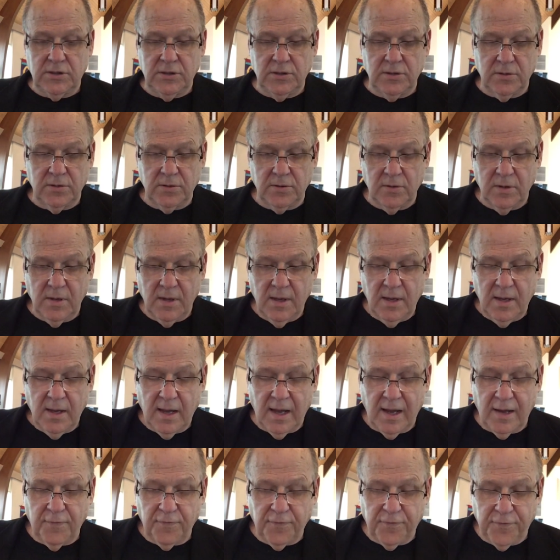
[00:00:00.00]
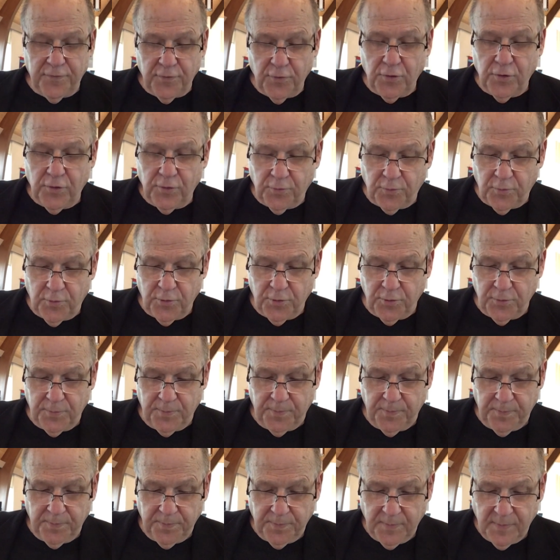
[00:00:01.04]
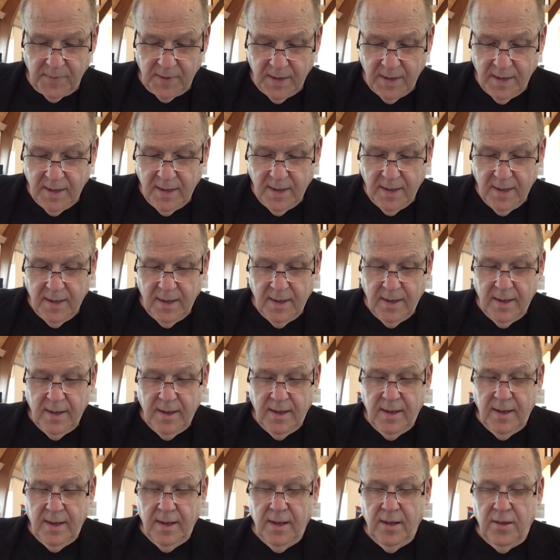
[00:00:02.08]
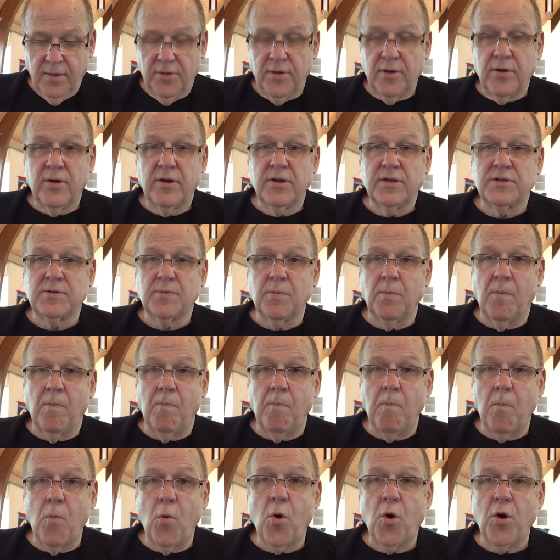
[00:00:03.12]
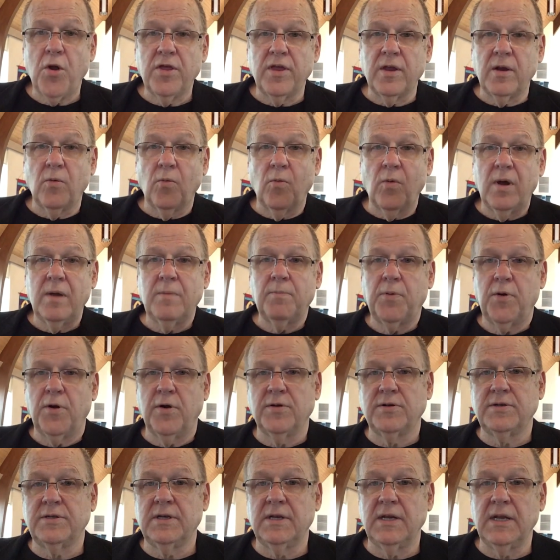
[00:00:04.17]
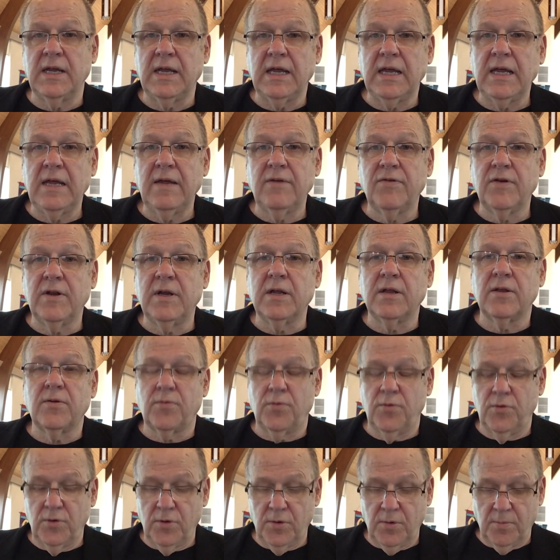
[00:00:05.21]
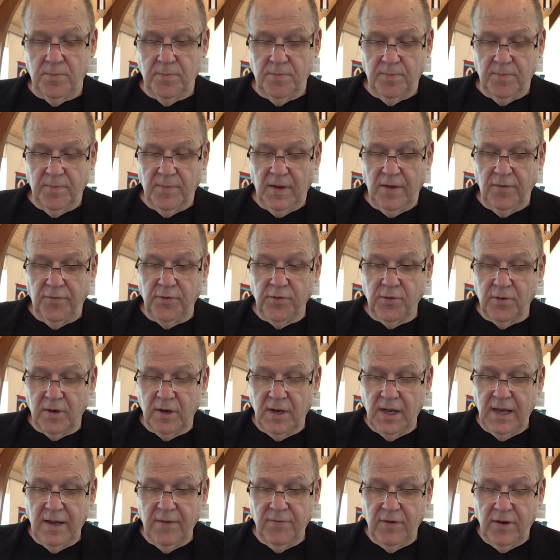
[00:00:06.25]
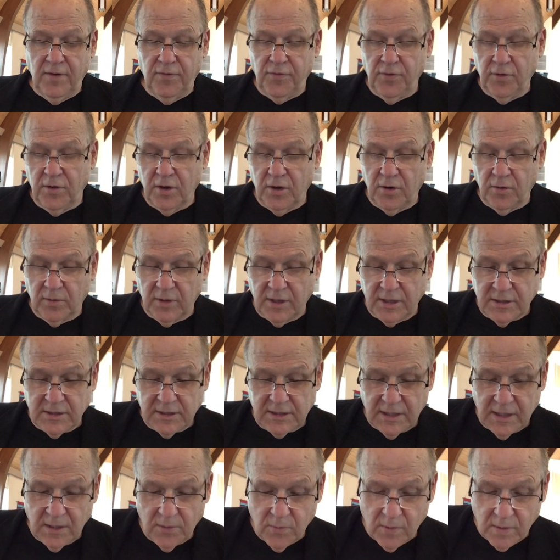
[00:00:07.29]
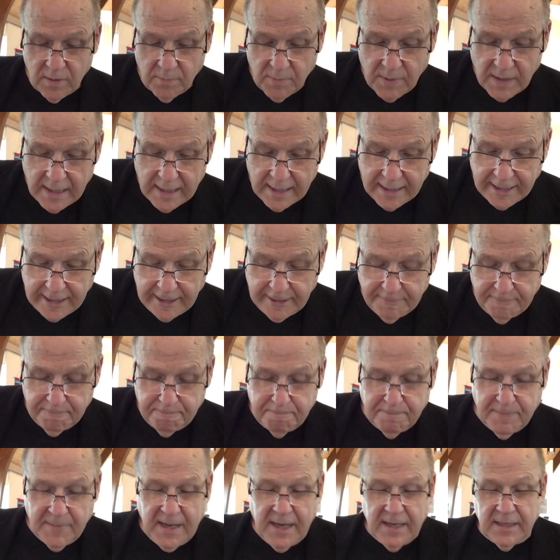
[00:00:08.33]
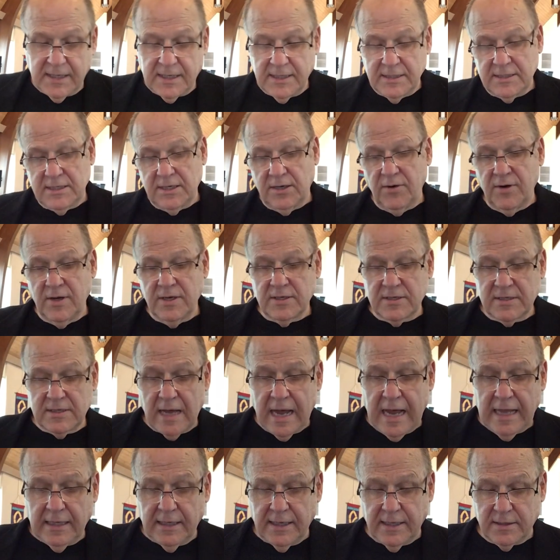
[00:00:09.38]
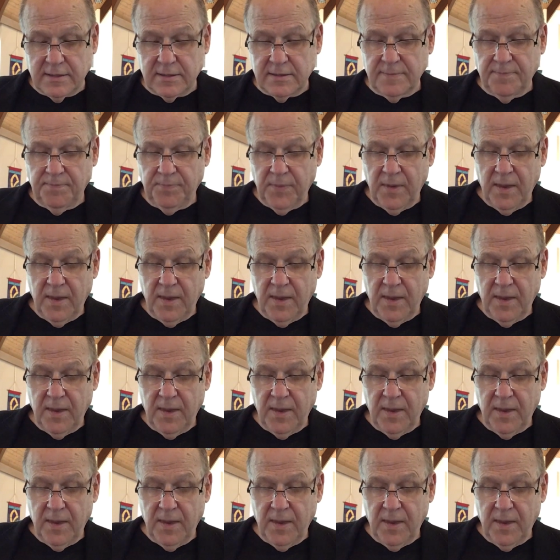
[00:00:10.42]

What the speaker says: to a full room. There is more than one person even in the room, even if you can only see one body. And considering silence,